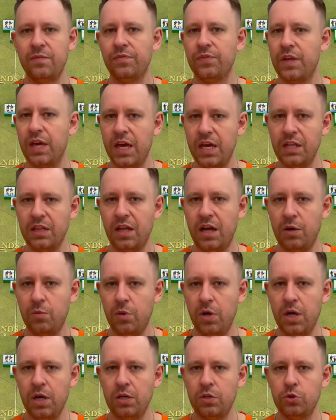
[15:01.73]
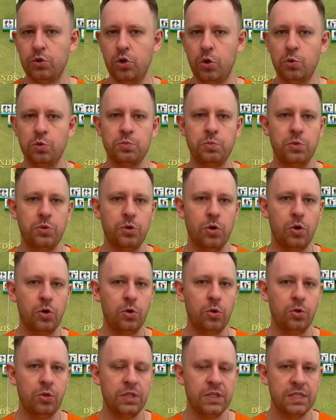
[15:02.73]
Eylau, those were
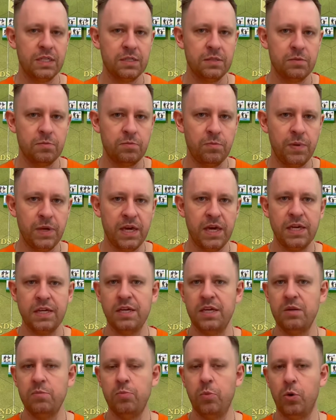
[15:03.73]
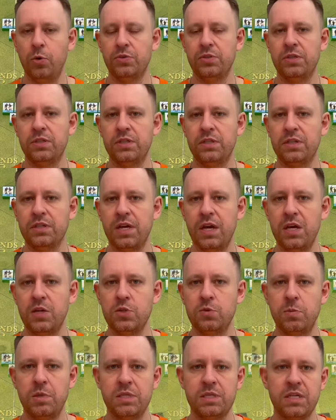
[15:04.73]
all big important
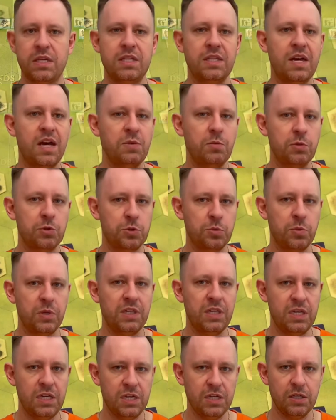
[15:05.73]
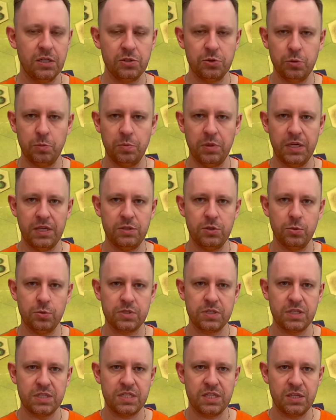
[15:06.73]
engagements, and I was really eager to play
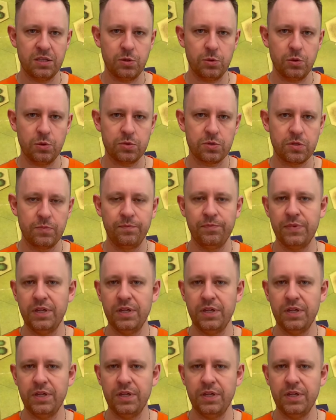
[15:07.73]
those scenarios.